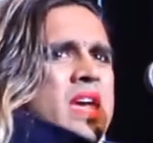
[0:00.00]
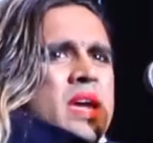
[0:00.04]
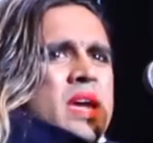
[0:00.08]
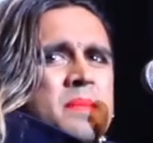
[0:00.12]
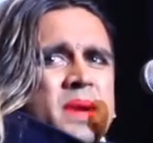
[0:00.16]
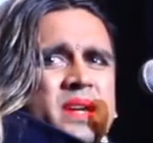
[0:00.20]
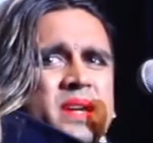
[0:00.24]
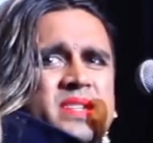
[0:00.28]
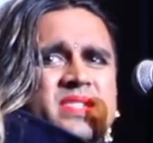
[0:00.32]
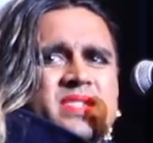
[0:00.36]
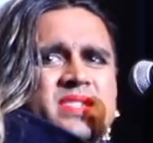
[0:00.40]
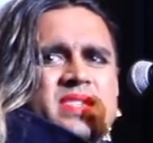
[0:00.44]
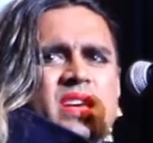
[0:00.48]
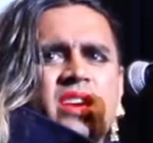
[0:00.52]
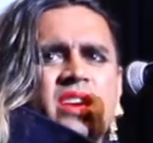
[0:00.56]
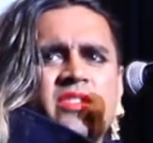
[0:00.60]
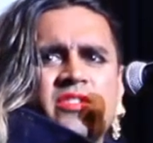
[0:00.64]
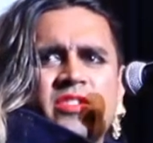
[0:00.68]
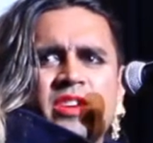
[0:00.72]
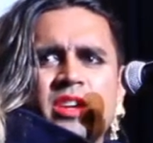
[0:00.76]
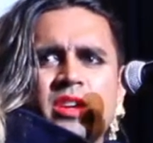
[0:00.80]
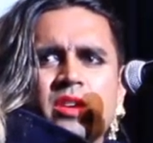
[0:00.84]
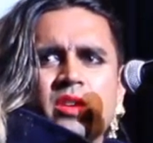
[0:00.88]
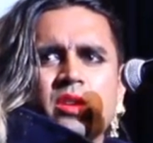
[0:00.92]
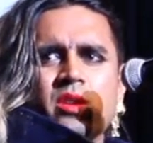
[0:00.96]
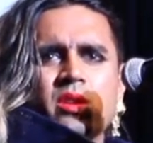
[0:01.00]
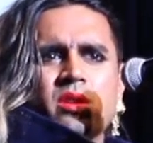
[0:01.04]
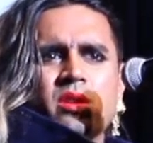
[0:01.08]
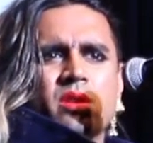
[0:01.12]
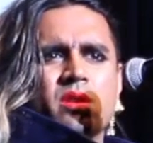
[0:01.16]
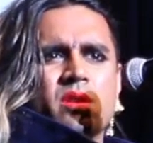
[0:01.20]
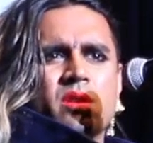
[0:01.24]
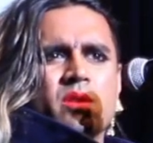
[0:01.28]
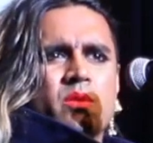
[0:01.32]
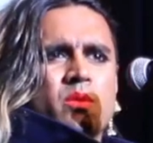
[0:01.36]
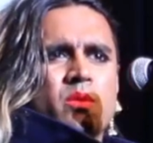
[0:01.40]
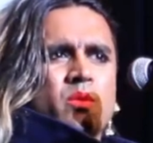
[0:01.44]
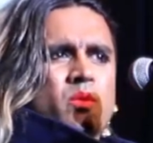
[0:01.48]
Am I safe here?
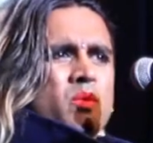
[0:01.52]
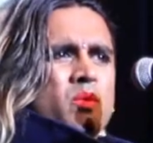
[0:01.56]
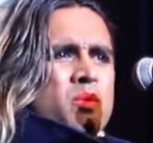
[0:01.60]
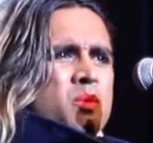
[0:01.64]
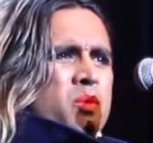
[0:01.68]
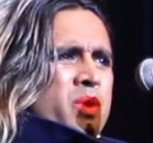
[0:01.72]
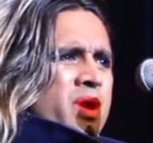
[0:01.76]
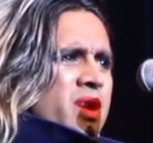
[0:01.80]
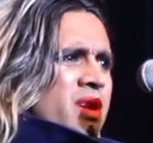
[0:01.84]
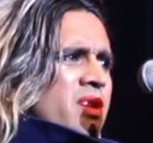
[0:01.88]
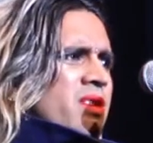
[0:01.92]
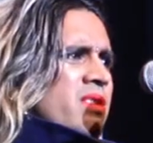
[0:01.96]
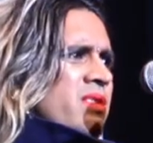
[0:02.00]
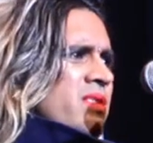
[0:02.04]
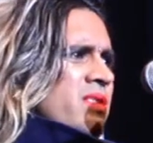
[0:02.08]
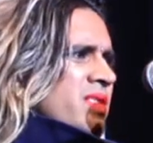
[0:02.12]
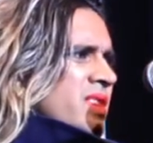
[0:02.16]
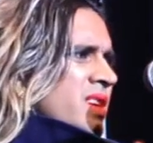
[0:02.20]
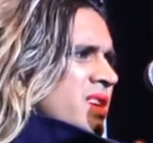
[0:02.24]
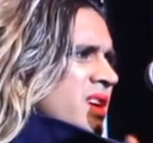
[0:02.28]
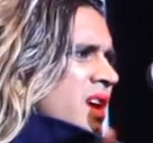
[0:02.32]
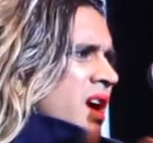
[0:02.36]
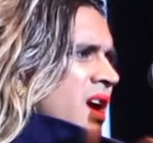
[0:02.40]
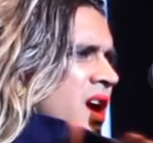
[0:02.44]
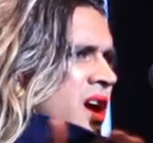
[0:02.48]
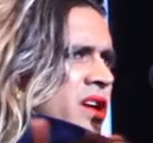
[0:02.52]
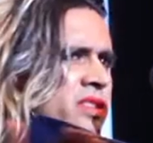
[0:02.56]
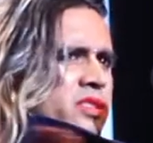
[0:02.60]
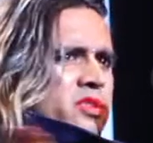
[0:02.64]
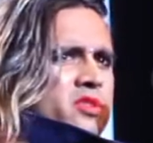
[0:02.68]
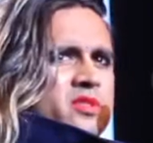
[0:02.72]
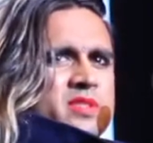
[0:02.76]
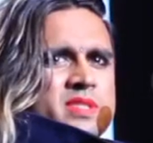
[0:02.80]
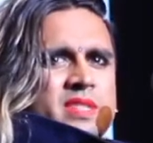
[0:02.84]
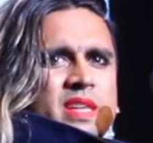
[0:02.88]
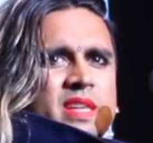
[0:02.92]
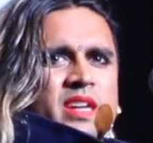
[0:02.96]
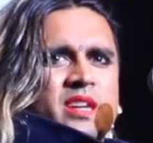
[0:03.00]
Where are the
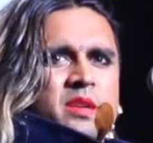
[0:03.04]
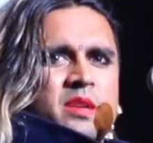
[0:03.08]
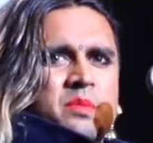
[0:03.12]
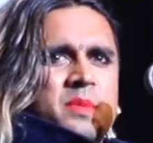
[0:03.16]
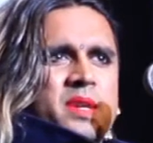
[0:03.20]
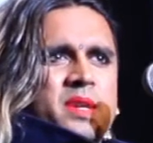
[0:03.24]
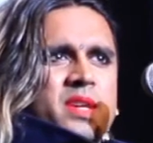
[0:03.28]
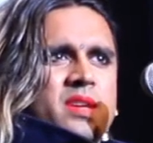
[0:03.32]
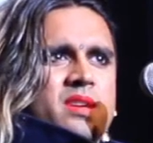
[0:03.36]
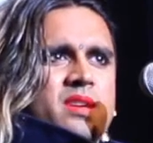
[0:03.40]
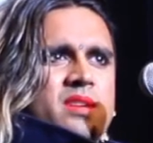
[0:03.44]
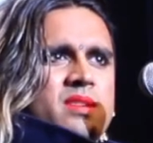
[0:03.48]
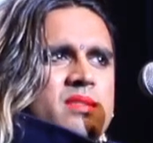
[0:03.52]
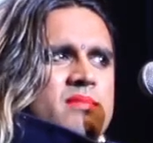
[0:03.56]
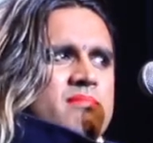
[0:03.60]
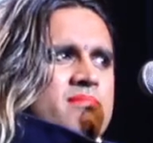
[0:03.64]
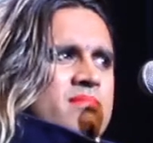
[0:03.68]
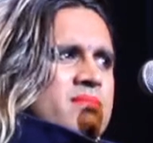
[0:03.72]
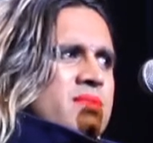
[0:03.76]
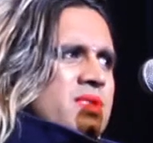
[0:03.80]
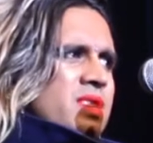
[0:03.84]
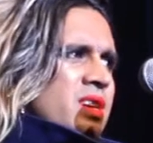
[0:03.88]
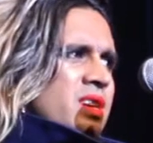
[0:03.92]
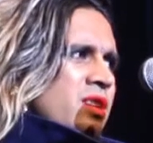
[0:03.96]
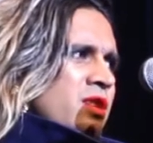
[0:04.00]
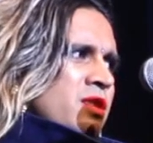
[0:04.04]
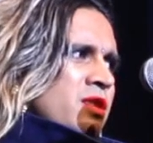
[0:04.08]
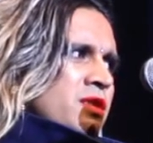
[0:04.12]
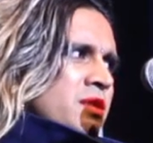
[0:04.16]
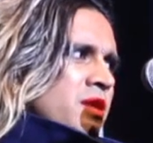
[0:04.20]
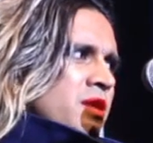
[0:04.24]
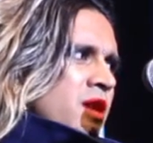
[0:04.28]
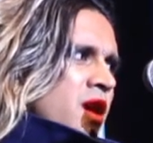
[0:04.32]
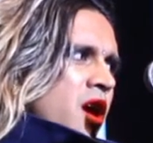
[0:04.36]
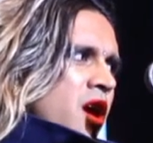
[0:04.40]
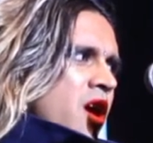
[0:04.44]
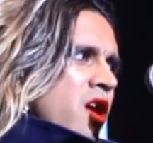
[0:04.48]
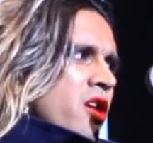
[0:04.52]
others like me? There
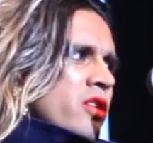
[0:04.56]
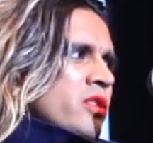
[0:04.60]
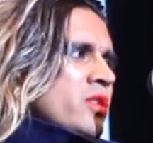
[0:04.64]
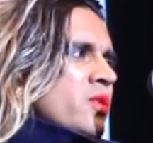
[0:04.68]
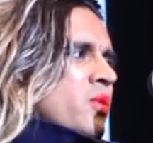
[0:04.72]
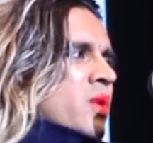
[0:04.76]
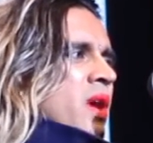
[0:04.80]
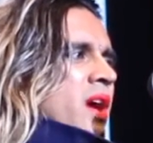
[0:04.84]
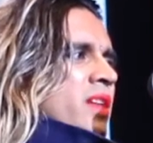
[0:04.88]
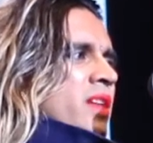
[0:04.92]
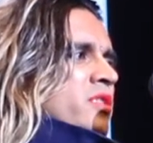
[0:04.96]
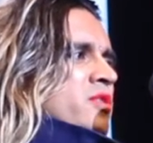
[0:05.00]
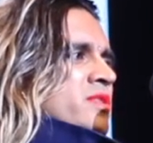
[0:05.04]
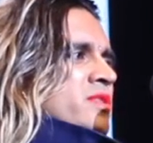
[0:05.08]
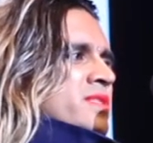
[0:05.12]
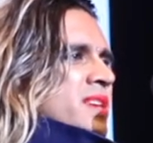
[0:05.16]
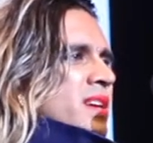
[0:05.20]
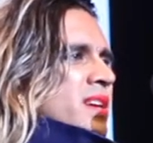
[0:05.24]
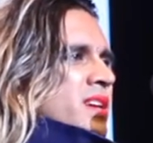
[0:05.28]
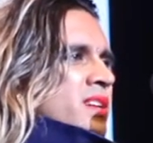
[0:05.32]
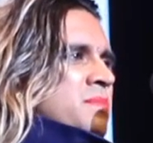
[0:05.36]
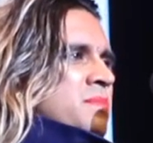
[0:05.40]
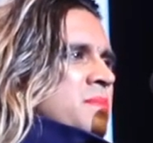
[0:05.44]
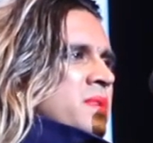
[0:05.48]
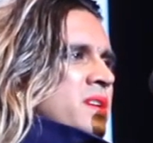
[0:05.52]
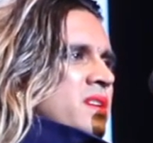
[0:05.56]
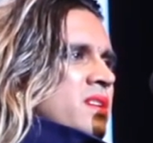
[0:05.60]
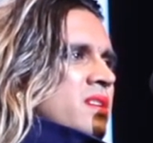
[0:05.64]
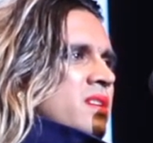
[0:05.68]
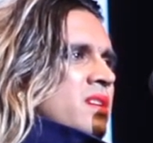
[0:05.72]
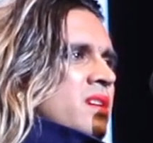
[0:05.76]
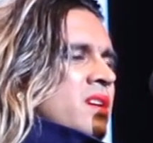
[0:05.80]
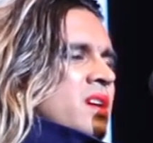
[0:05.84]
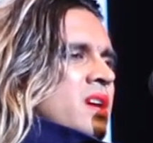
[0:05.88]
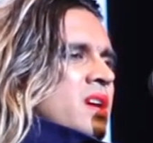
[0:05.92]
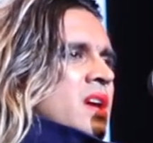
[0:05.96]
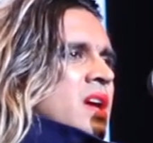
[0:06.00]
are no others like me.